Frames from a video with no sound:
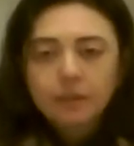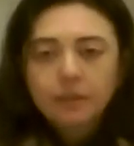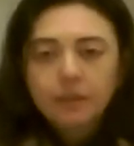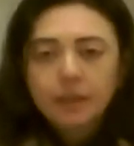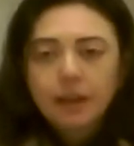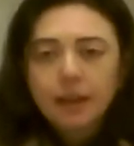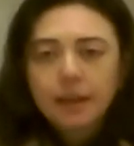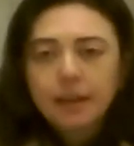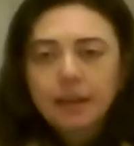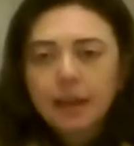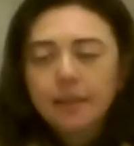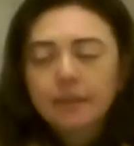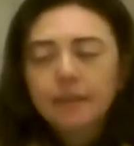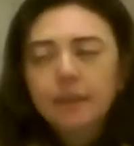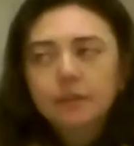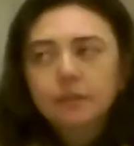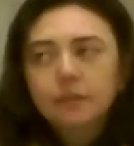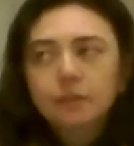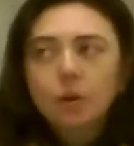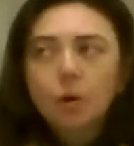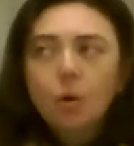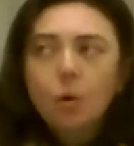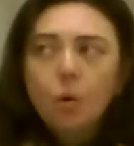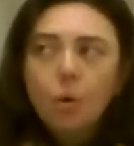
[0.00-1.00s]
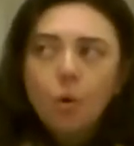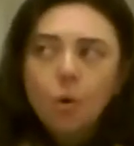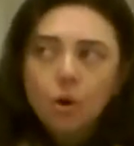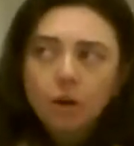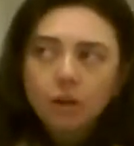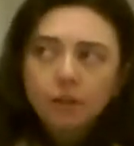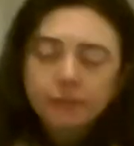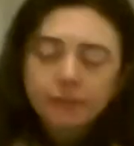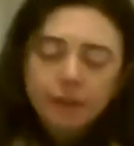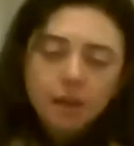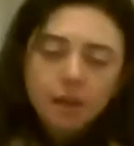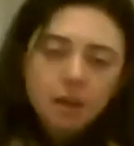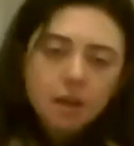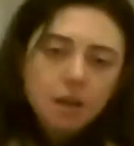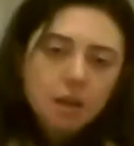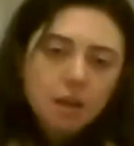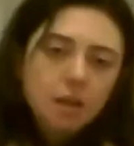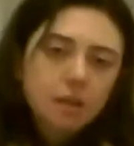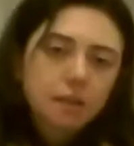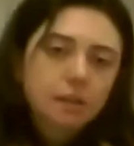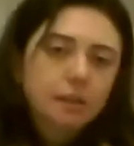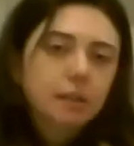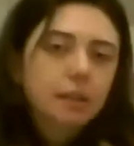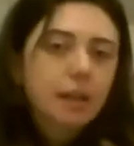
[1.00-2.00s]
Again, that's
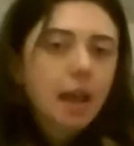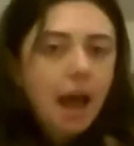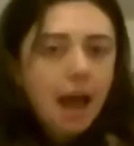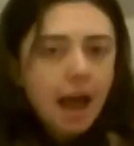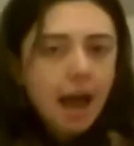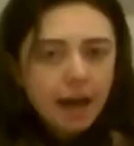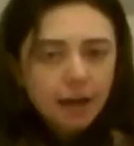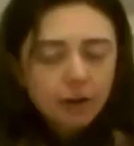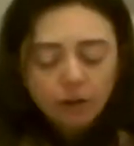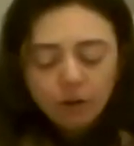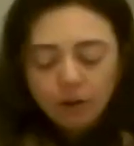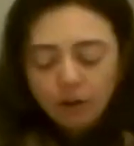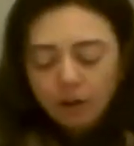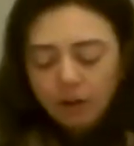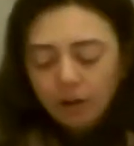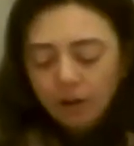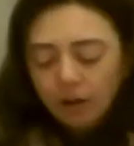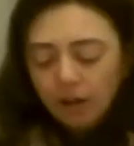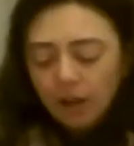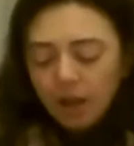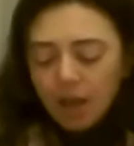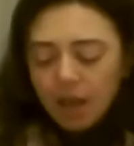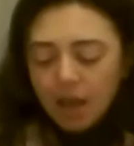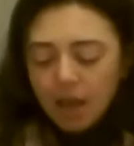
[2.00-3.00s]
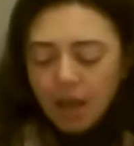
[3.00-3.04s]
horses, cattle,